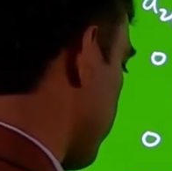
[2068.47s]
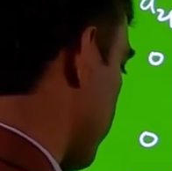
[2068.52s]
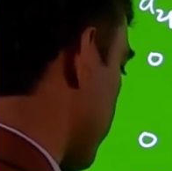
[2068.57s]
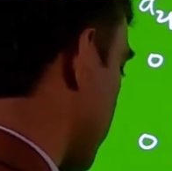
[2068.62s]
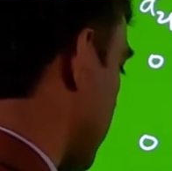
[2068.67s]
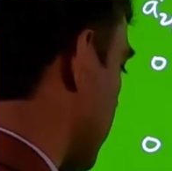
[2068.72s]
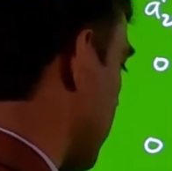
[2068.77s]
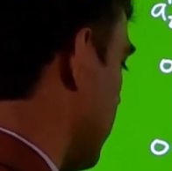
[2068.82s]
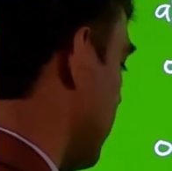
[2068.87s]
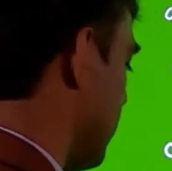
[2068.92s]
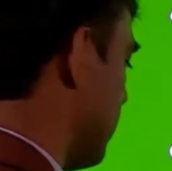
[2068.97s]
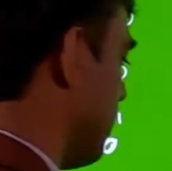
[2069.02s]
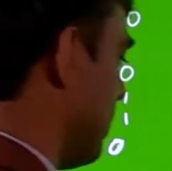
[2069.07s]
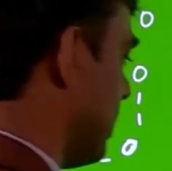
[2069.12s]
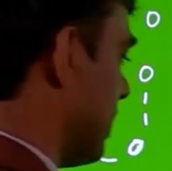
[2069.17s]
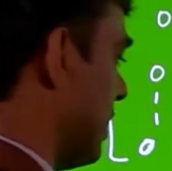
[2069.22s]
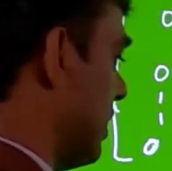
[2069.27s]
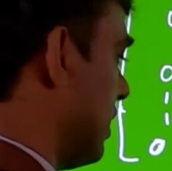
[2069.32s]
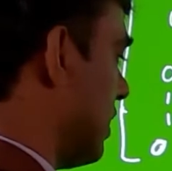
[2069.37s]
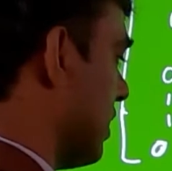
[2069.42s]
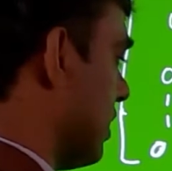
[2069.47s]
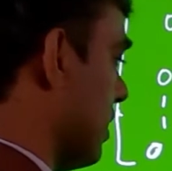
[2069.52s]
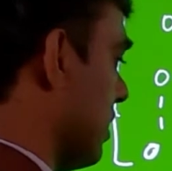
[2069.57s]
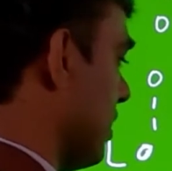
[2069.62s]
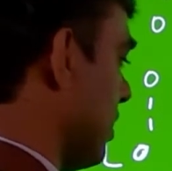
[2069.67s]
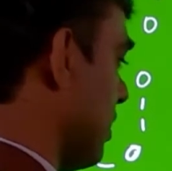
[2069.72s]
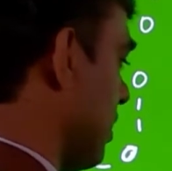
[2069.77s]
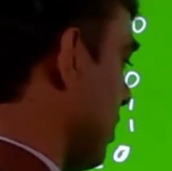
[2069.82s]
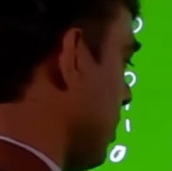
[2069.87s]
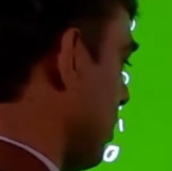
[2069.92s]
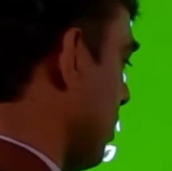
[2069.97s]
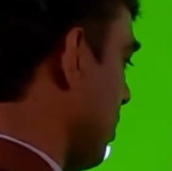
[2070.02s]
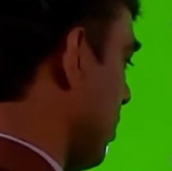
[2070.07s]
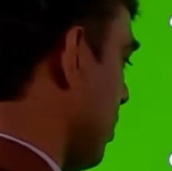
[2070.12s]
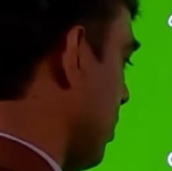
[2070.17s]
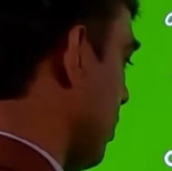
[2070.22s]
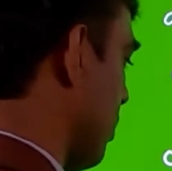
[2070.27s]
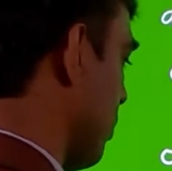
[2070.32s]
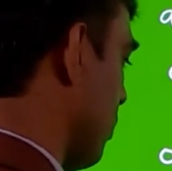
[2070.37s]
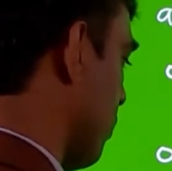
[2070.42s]
here we write a
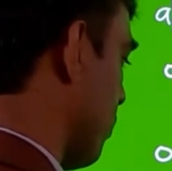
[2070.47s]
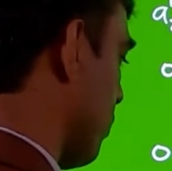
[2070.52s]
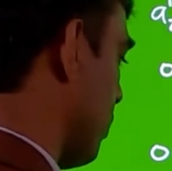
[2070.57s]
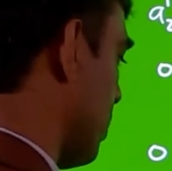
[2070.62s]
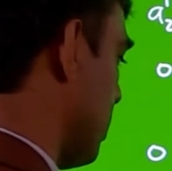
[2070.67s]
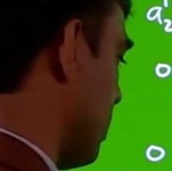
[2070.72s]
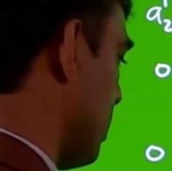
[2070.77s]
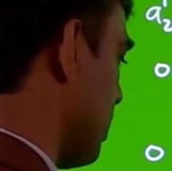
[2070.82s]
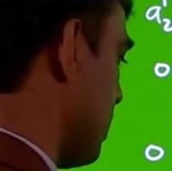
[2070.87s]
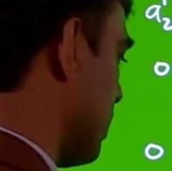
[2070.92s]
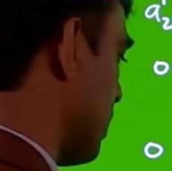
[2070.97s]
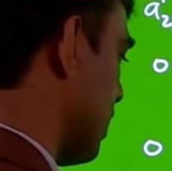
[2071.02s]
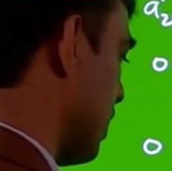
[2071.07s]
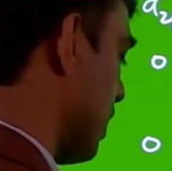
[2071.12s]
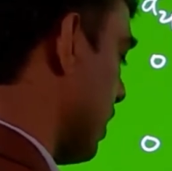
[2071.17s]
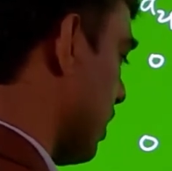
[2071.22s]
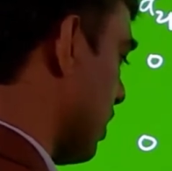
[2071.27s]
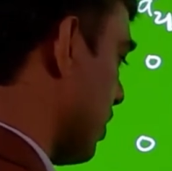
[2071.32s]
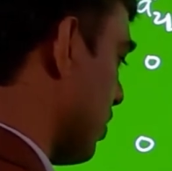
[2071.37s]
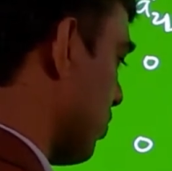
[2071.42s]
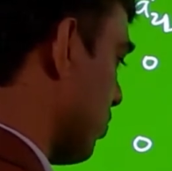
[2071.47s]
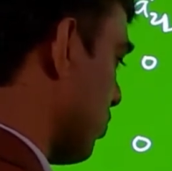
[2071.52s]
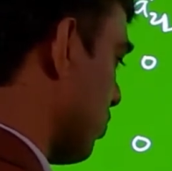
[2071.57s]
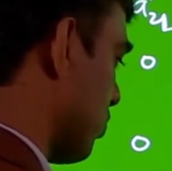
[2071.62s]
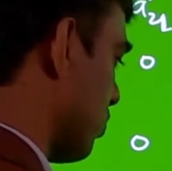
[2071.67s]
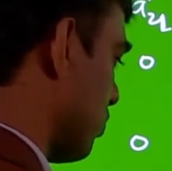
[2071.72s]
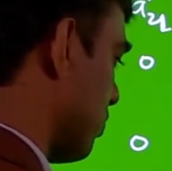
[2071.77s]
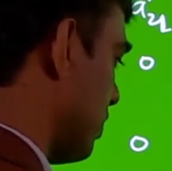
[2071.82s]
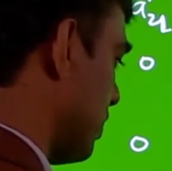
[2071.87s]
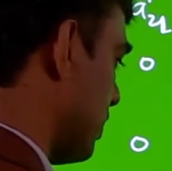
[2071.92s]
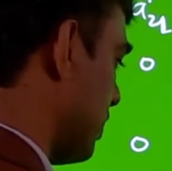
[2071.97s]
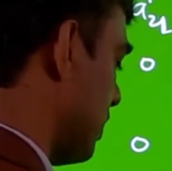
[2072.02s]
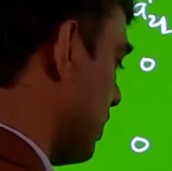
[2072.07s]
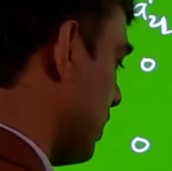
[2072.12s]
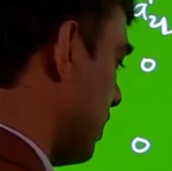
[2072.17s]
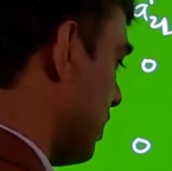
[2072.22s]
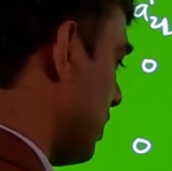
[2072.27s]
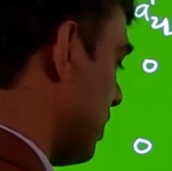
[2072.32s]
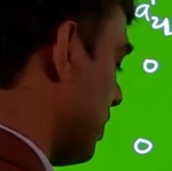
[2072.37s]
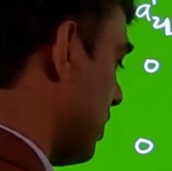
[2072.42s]
original unknown
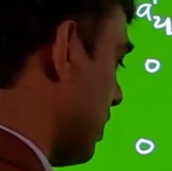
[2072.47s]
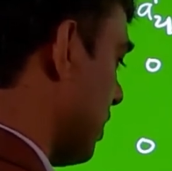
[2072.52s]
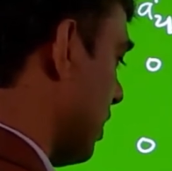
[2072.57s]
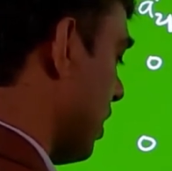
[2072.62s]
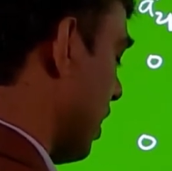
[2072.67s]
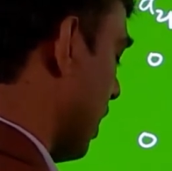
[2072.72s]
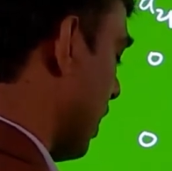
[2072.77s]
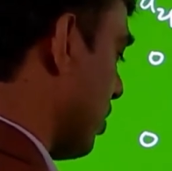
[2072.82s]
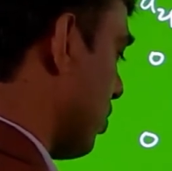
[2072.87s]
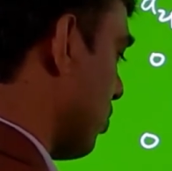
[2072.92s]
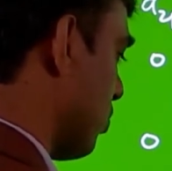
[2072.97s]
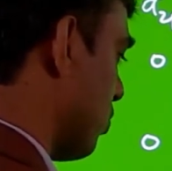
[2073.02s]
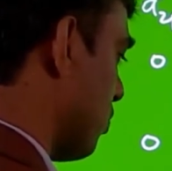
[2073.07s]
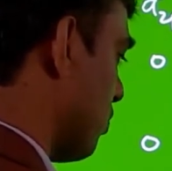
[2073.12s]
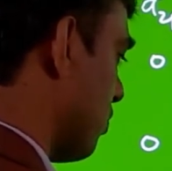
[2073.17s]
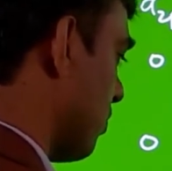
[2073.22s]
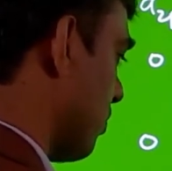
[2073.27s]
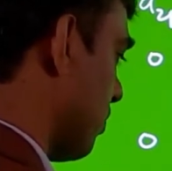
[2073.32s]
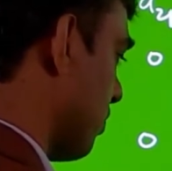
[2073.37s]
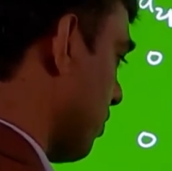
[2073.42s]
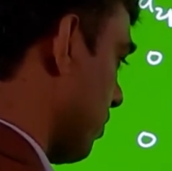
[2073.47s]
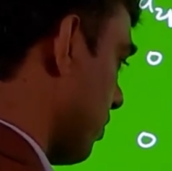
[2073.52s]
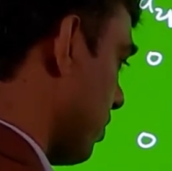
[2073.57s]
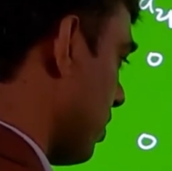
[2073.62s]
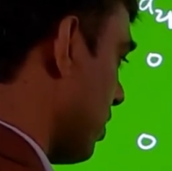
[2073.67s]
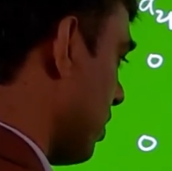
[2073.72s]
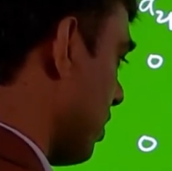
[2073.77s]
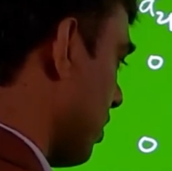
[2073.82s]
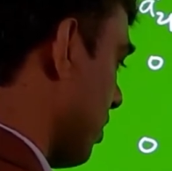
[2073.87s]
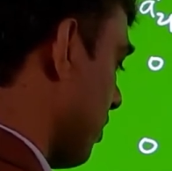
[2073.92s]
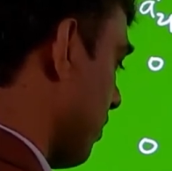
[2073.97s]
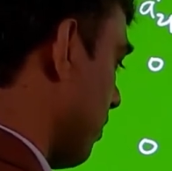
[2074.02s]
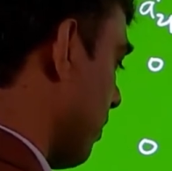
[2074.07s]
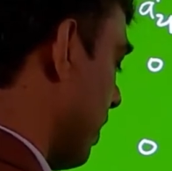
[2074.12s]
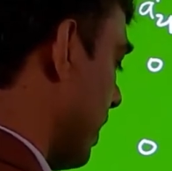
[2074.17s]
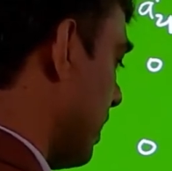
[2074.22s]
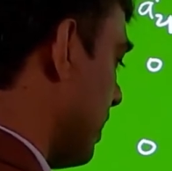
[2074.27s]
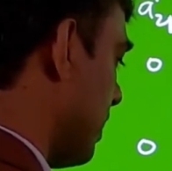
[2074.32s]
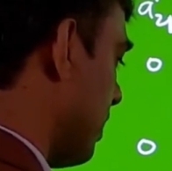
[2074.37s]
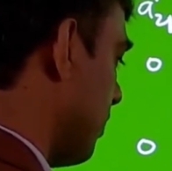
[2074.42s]
coefficient, unknown
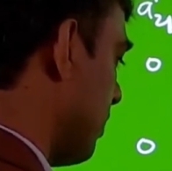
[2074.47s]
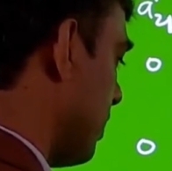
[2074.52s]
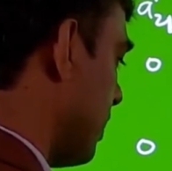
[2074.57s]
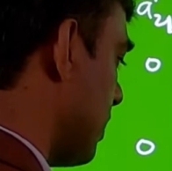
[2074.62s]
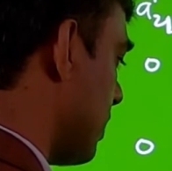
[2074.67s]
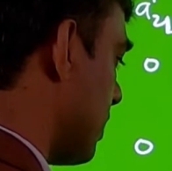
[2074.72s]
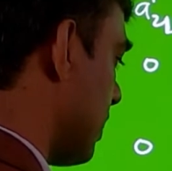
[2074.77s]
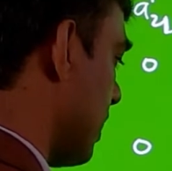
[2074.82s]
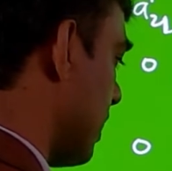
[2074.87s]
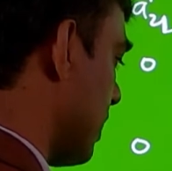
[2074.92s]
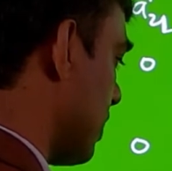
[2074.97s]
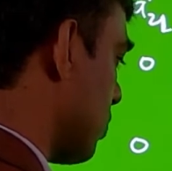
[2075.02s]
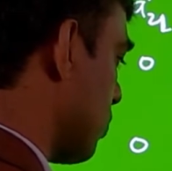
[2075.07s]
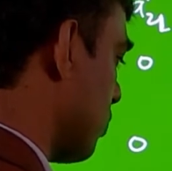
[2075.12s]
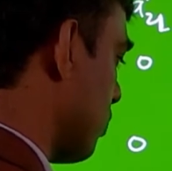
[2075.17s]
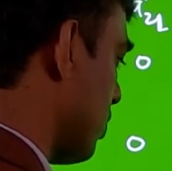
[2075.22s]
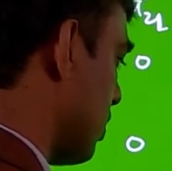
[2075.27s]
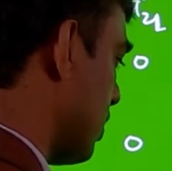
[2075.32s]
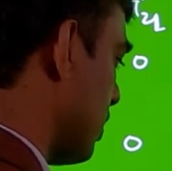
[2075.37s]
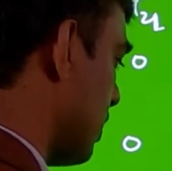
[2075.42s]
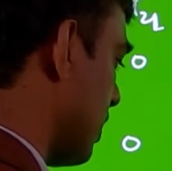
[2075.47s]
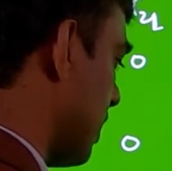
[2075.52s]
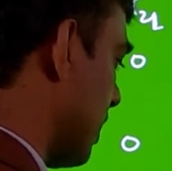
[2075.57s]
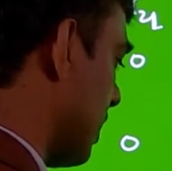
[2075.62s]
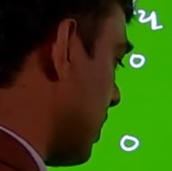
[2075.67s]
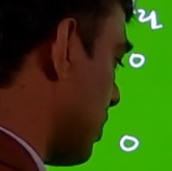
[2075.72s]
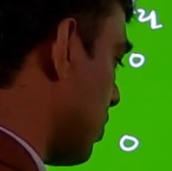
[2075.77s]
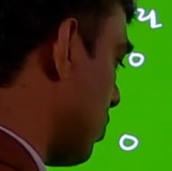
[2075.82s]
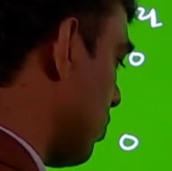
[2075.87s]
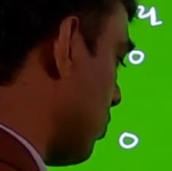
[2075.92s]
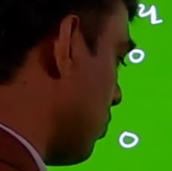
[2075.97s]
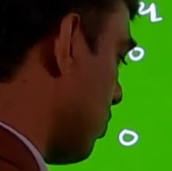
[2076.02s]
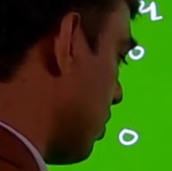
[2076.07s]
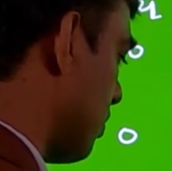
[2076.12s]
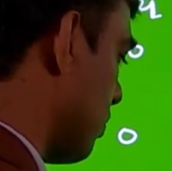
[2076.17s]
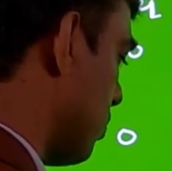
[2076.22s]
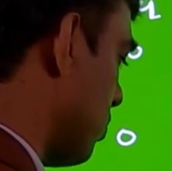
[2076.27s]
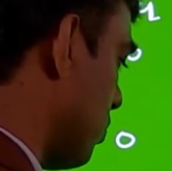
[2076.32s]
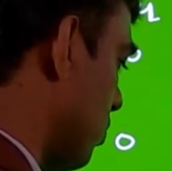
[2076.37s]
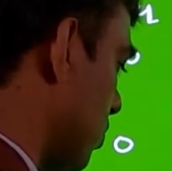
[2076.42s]
variables x1, x2 up
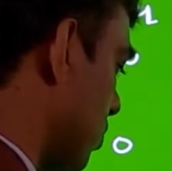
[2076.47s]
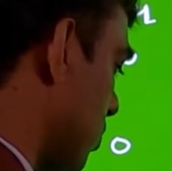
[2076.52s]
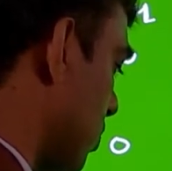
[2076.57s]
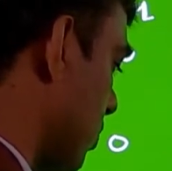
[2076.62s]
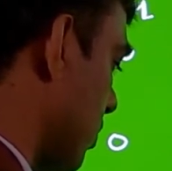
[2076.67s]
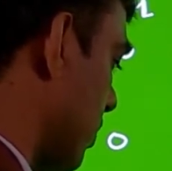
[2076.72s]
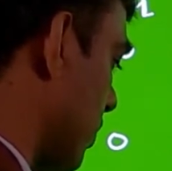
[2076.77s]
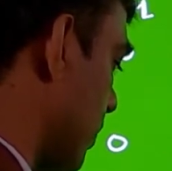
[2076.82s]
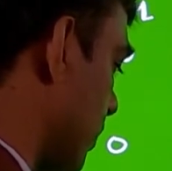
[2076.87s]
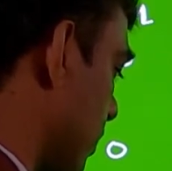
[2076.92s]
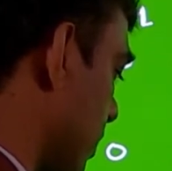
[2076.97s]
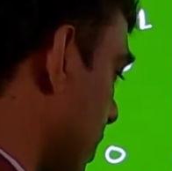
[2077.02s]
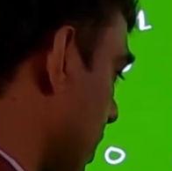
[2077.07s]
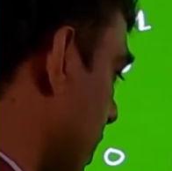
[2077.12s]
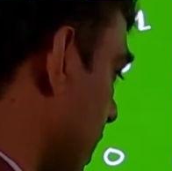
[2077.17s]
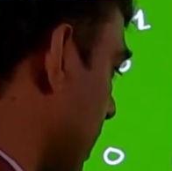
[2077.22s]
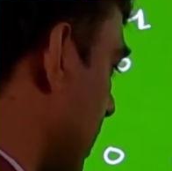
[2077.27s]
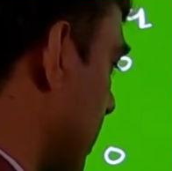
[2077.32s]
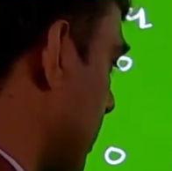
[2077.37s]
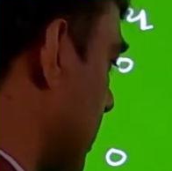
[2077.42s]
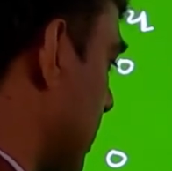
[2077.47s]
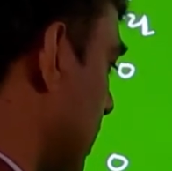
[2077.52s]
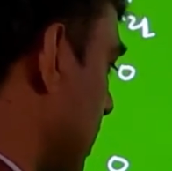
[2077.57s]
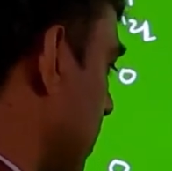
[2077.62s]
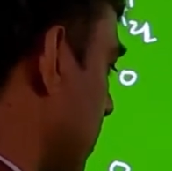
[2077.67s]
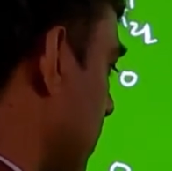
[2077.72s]
to xn.